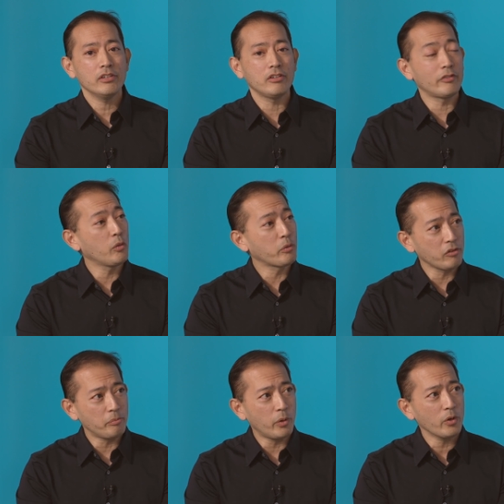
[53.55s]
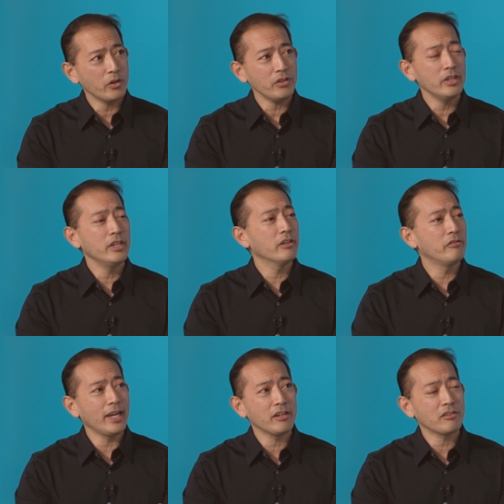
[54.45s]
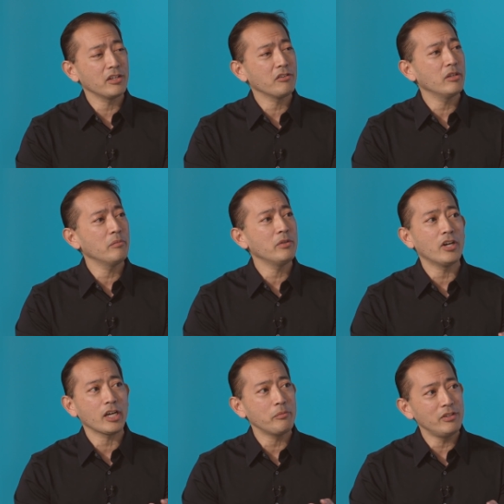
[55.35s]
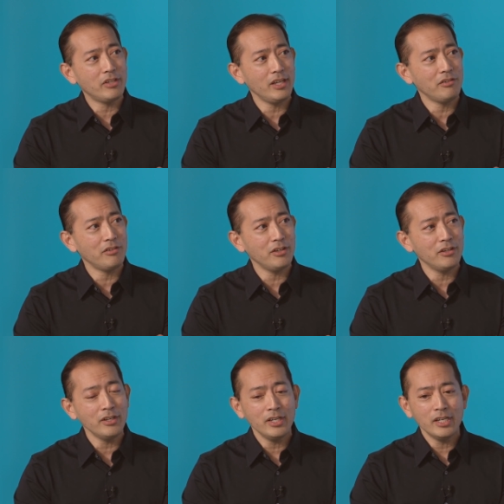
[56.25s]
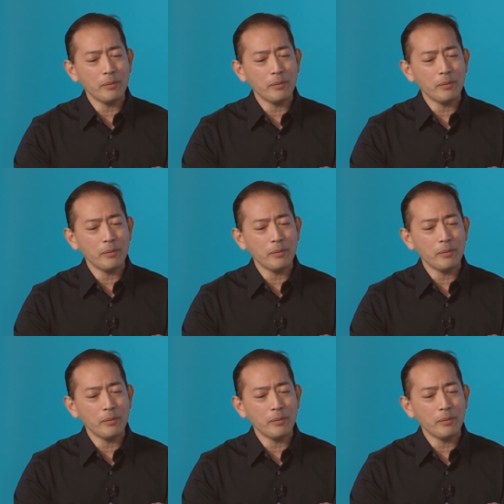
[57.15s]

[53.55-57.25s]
developer support, evangelism, documentation,